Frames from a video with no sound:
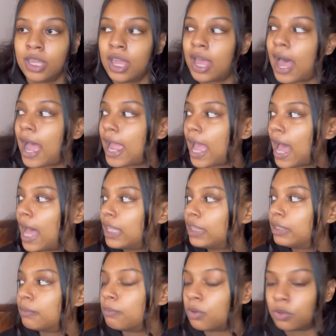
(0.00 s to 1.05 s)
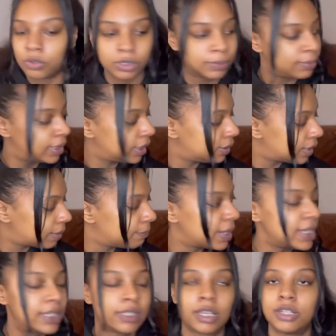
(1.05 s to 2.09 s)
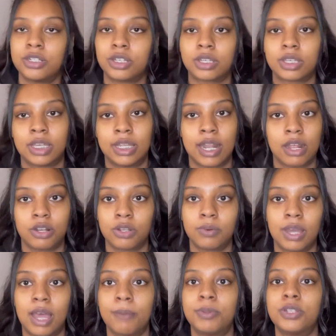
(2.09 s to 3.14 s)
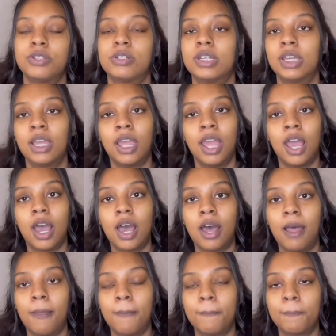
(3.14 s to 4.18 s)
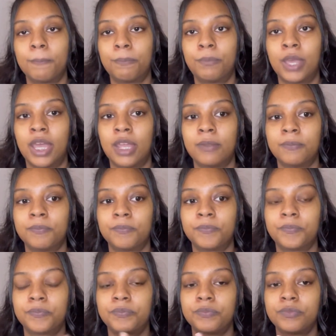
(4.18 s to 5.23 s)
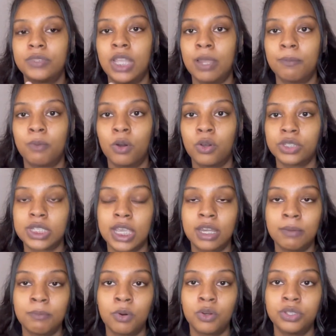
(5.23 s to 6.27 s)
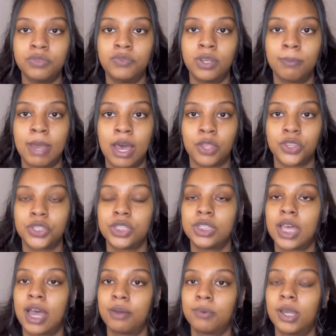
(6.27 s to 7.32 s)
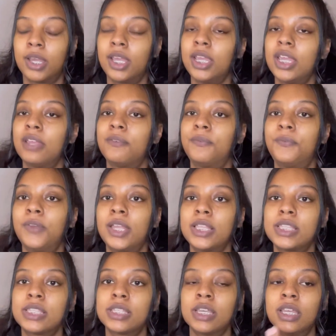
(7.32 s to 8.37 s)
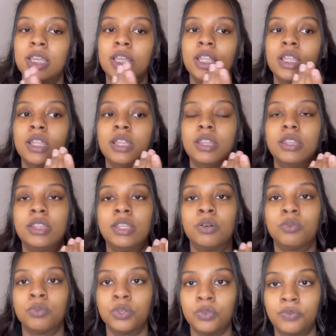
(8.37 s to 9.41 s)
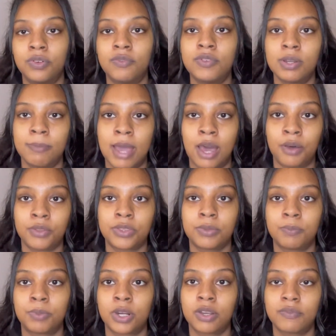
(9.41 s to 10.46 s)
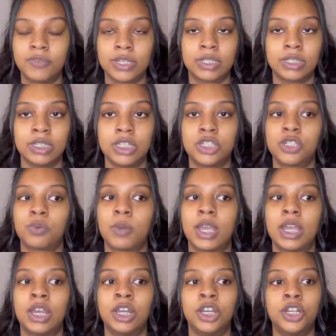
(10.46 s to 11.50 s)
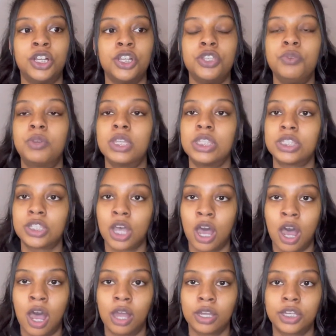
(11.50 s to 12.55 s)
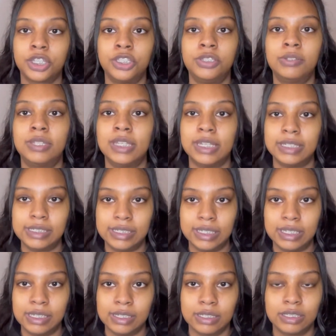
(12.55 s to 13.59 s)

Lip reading: I had the mold, but my son took it. I don't know what happened to it. But they take a mold of your mouth. That way it fits the roof of your mouth perfectly to where you can talk, you can eat,